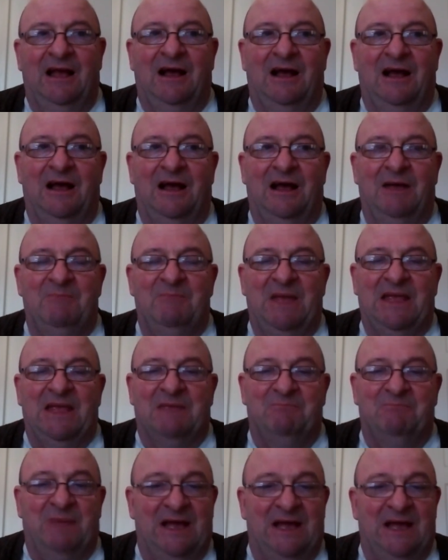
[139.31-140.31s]

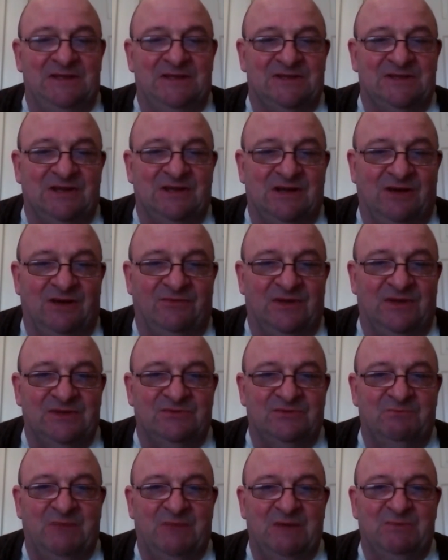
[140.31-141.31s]
pens and cufflinks
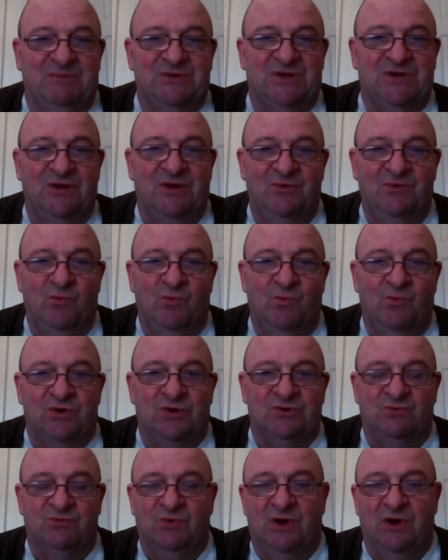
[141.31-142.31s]
from people's own
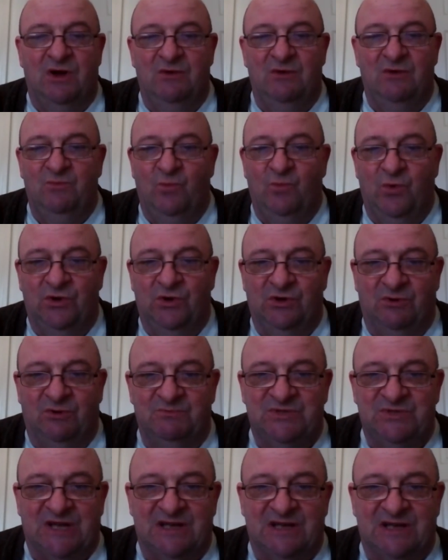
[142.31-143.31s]
wood or own wooden
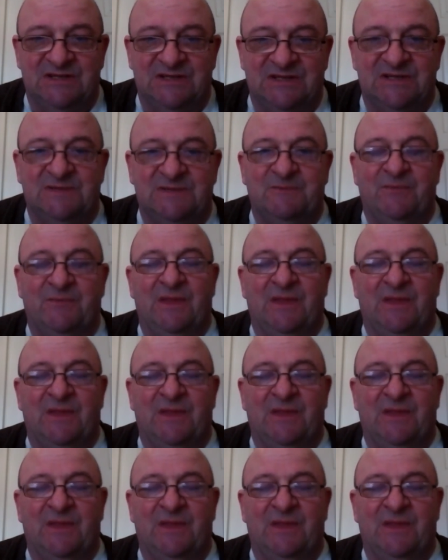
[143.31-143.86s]
objects.